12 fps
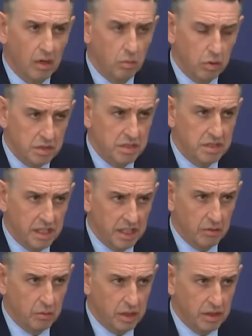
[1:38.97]
I wasn't
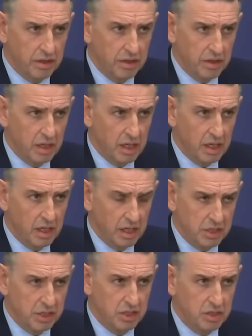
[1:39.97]
dealing with
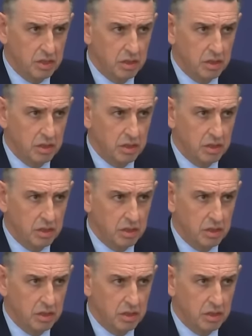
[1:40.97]
issues.